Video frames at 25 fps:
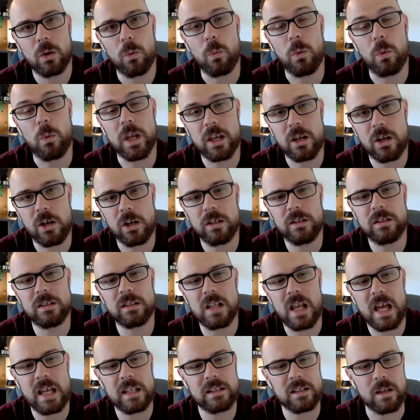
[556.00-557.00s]
we could
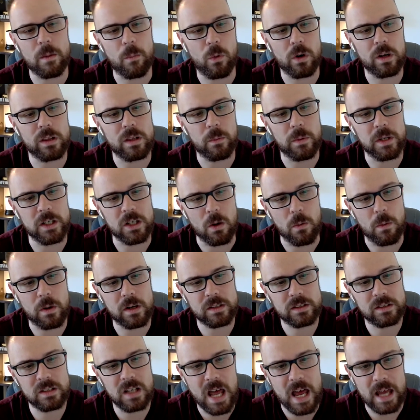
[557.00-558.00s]
slide somewhere that we don't
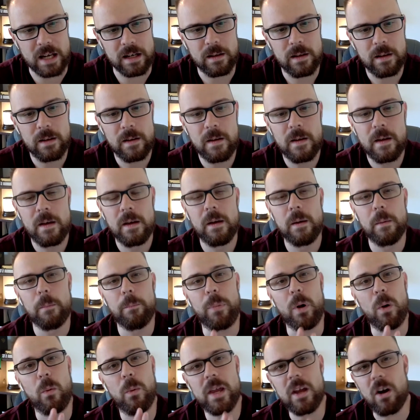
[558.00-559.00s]
want to slide.
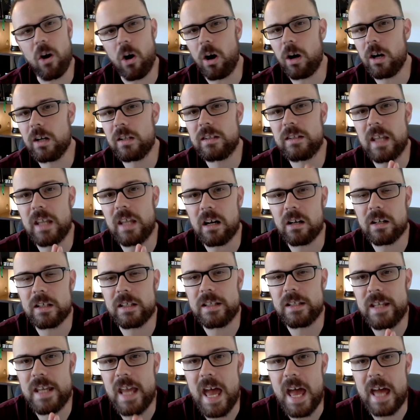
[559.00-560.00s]
But we aren't there
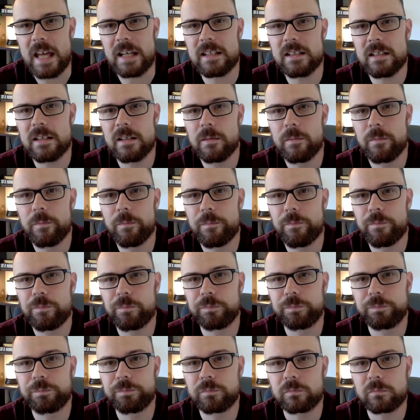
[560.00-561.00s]
yet.
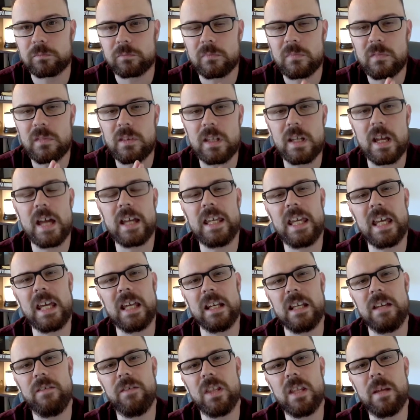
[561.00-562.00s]

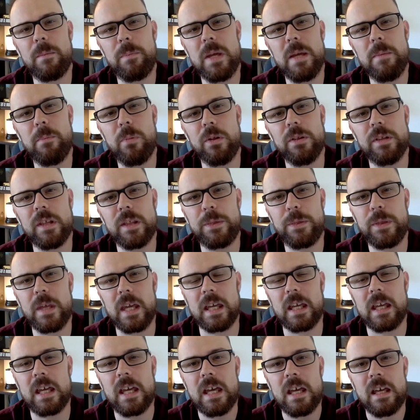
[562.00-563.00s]
Again, even the people that
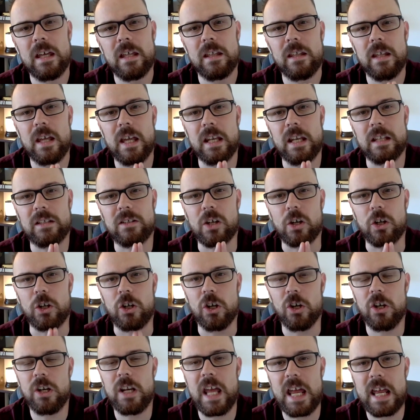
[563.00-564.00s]
think it's a
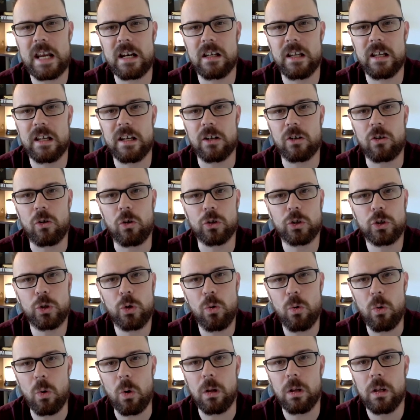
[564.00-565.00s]
good analytical
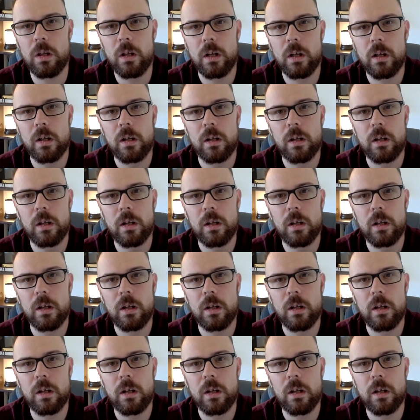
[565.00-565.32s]
tool,